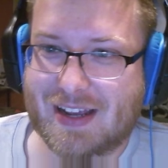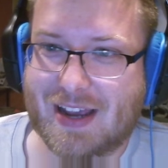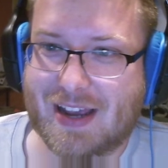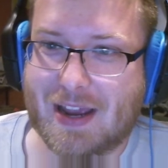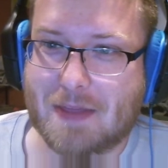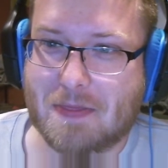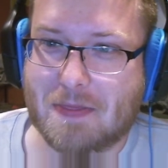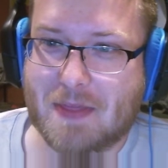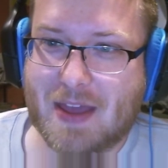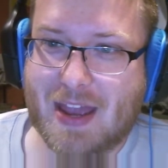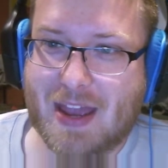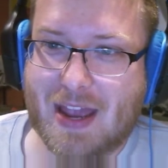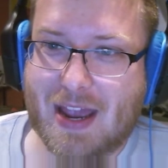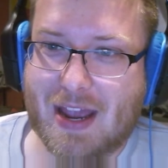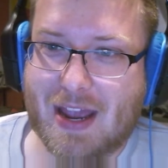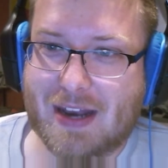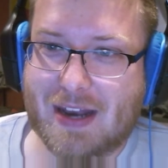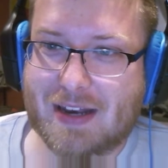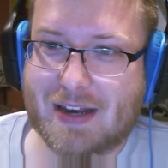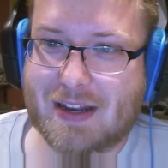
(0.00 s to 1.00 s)
And
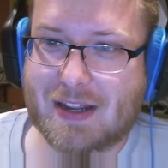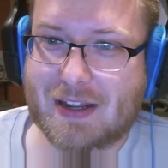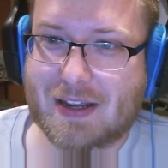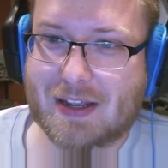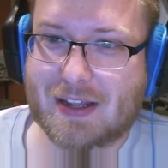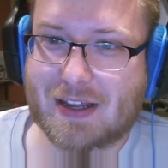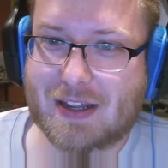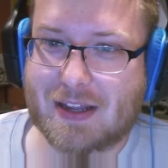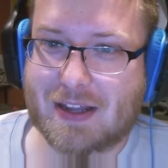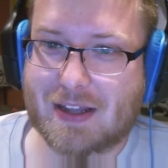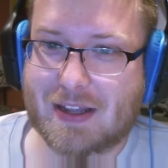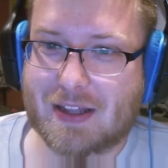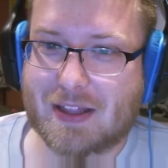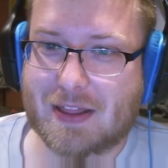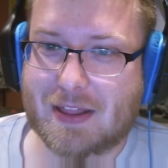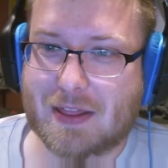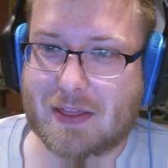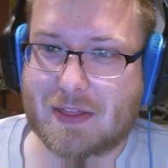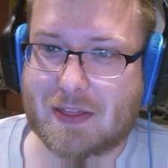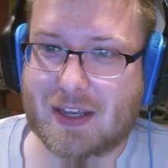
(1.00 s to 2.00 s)
then
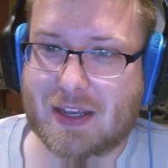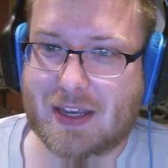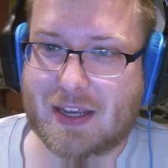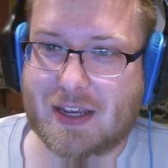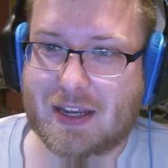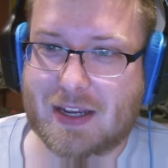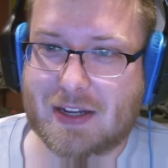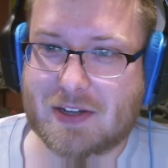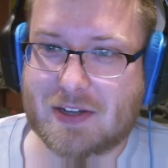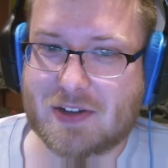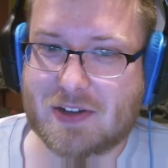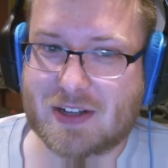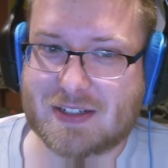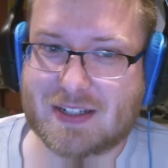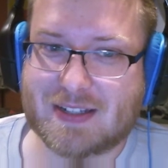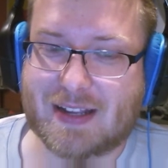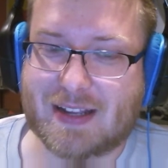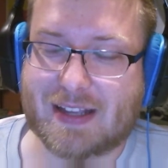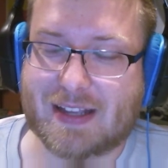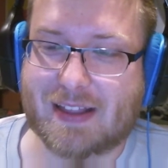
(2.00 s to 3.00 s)
the
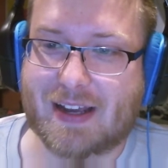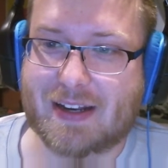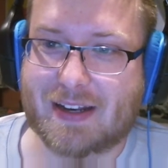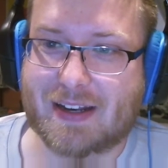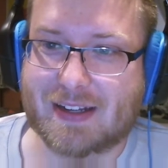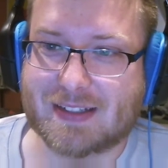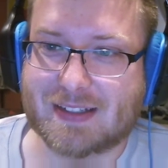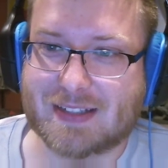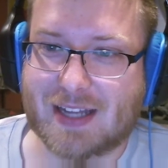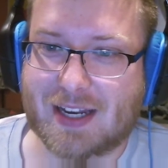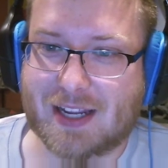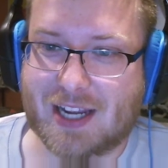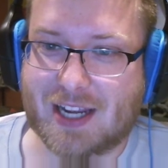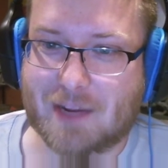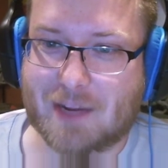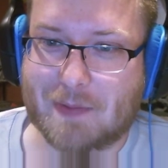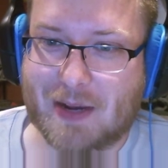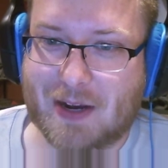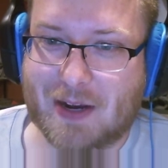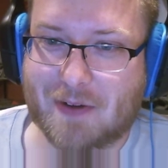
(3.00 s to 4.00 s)
Justice League Lightning set
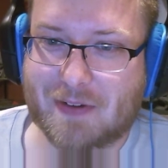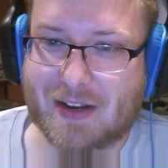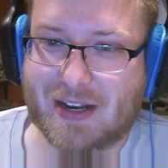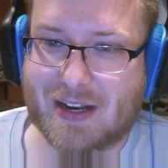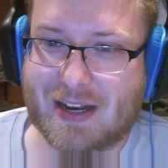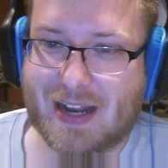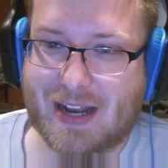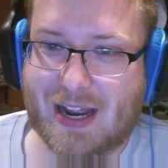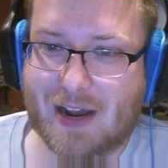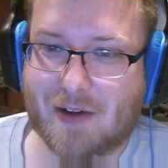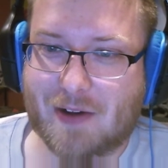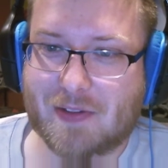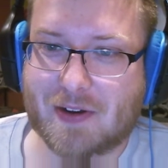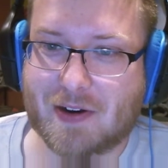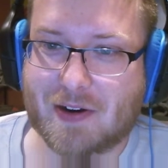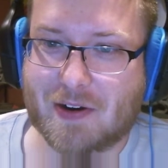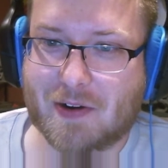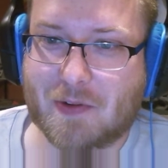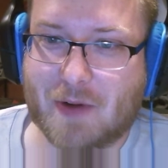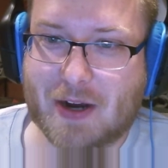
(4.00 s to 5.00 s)
came out, and now there
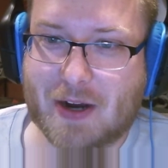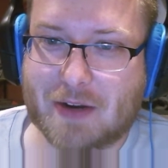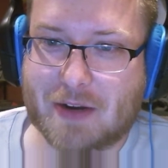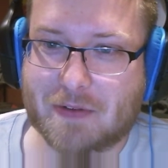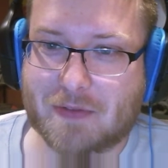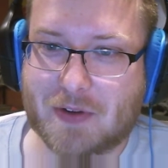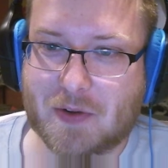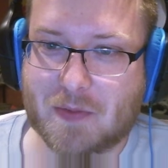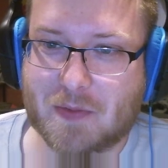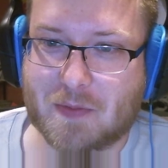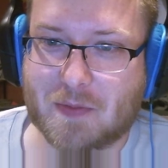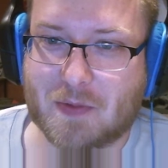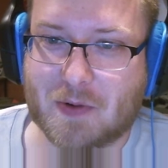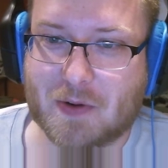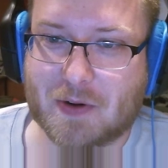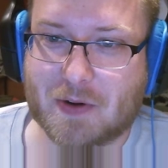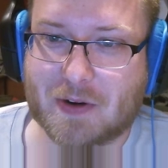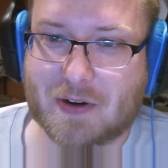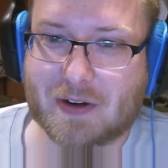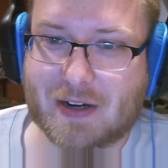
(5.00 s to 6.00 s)
are quite a few
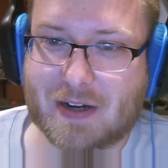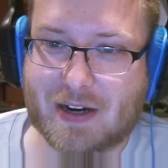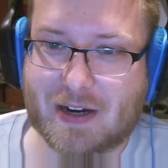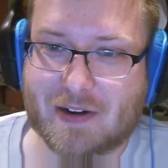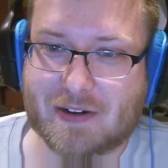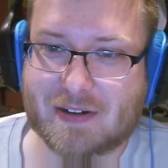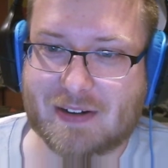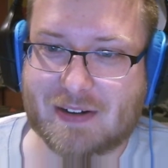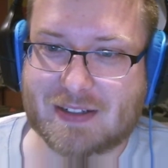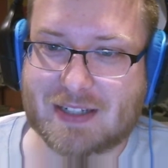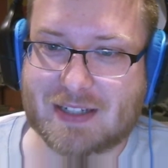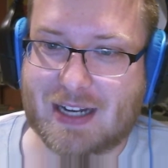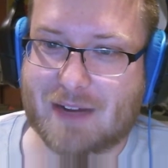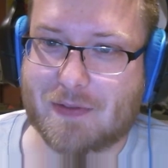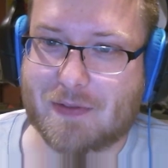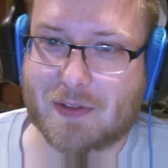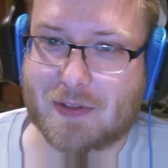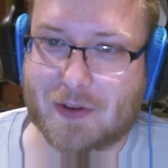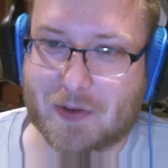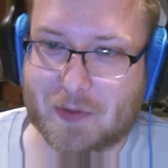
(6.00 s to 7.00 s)
more characters that have
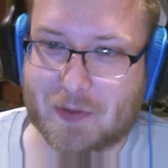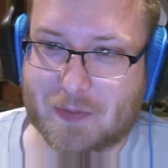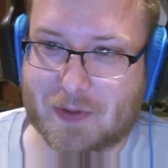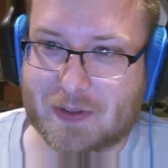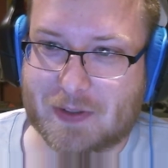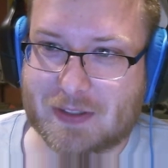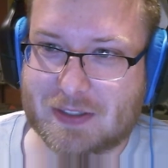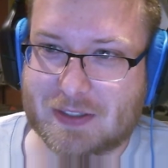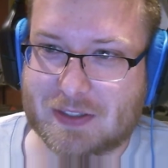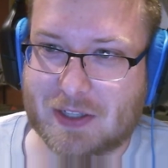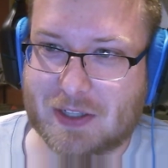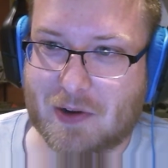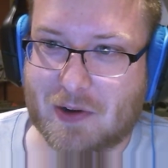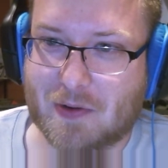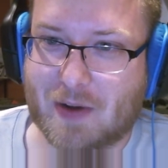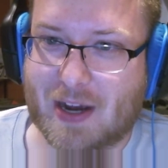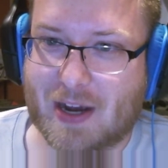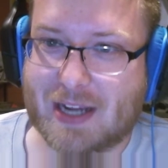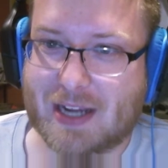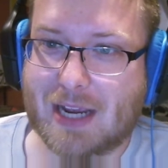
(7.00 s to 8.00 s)
the Thunderbolts.
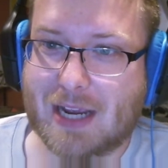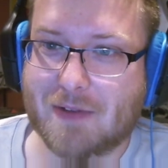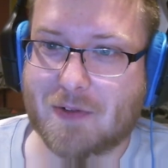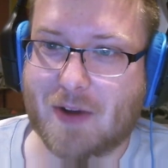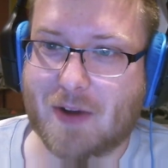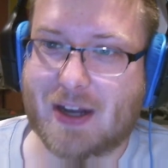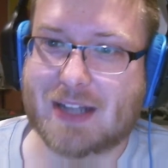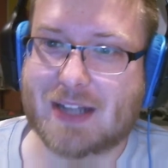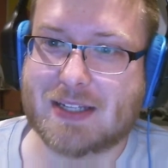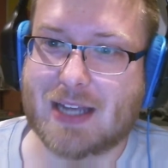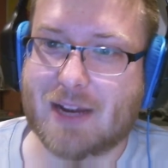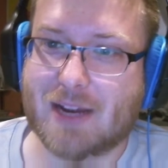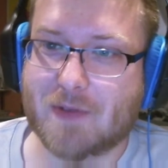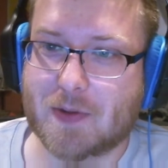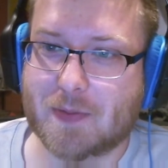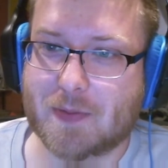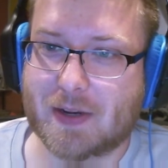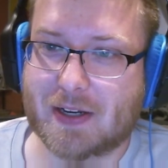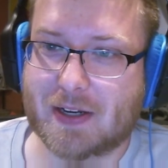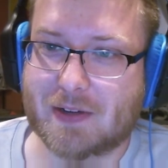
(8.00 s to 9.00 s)
So I gave credit to
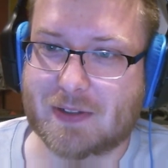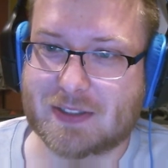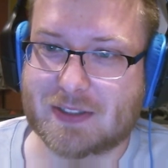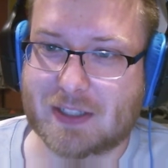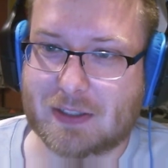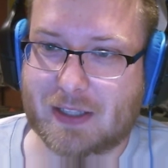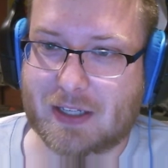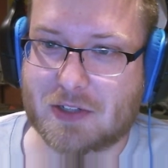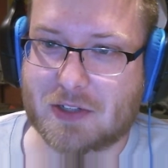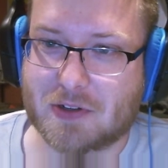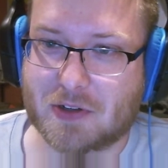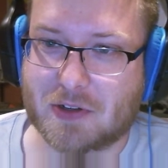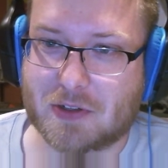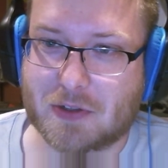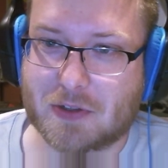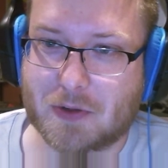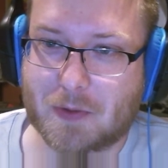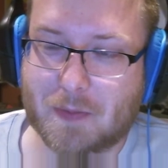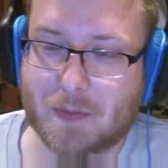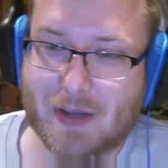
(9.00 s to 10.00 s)
everybody who said Legion of
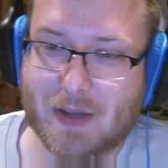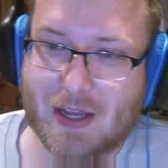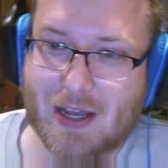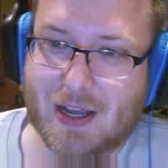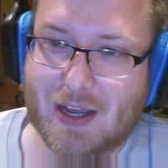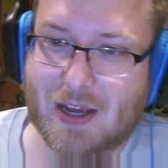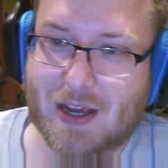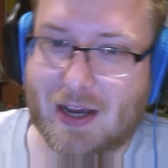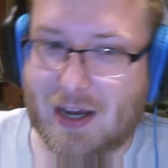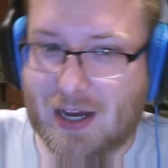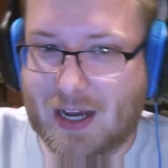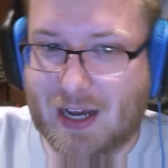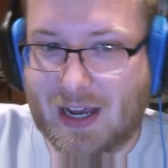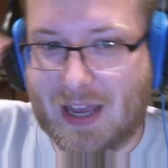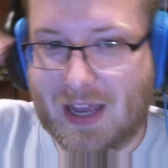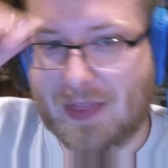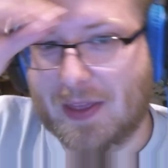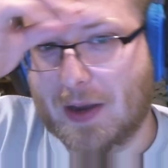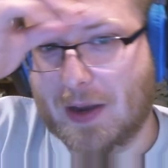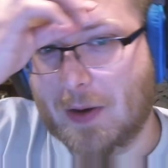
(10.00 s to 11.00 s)
Doom,
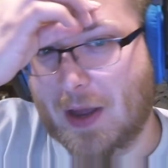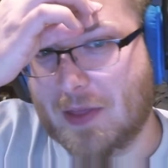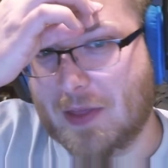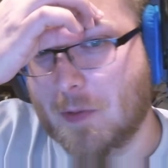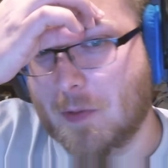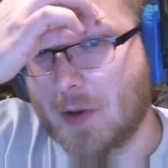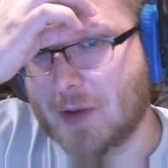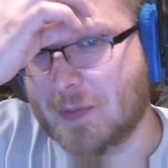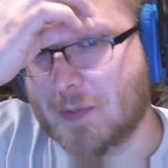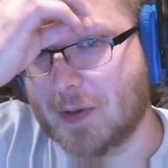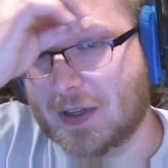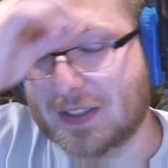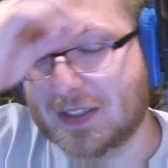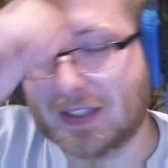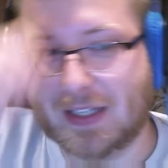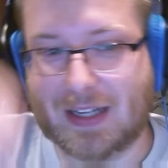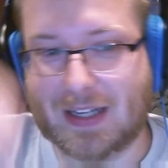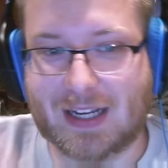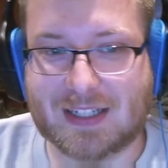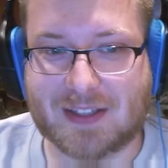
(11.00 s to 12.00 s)
and then I think one
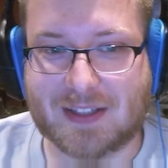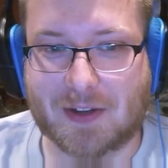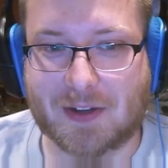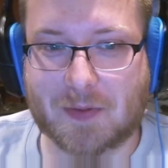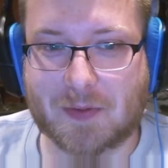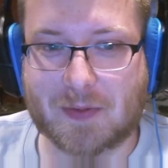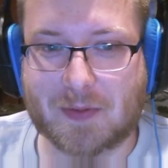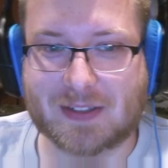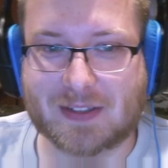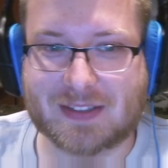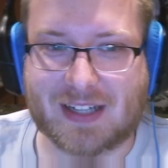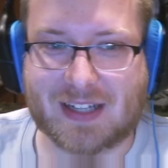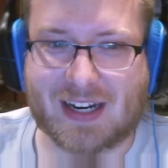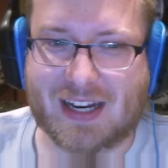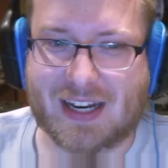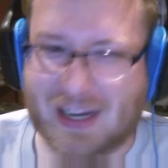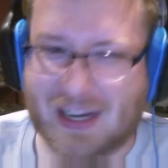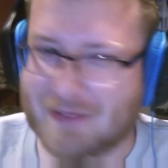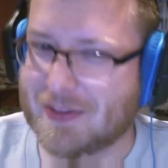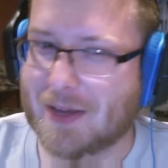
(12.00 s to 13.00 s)
person guessed Thunderbolts, and I
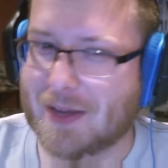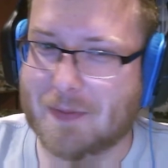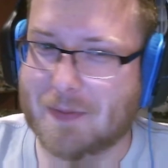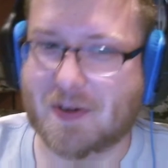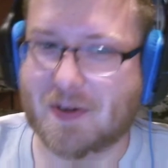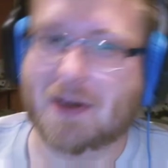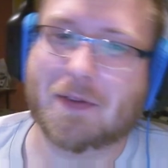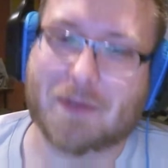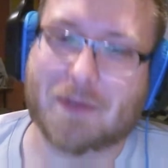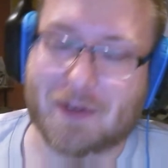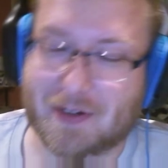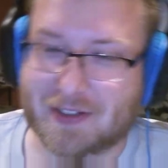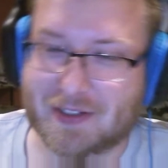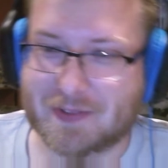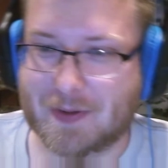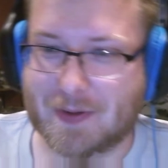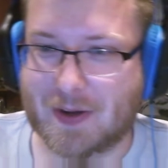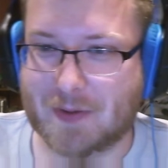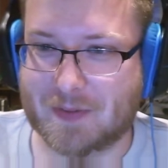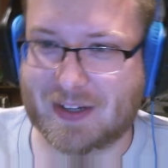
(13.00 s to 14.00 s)
gave them credit for it as
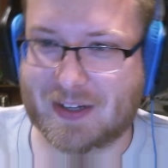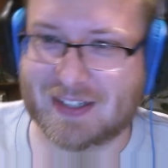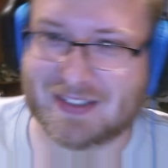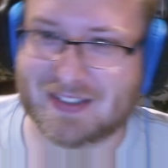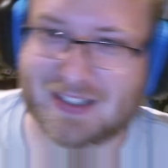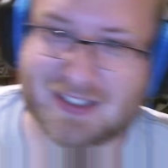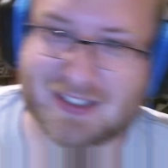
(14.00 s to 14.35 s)
well, because it is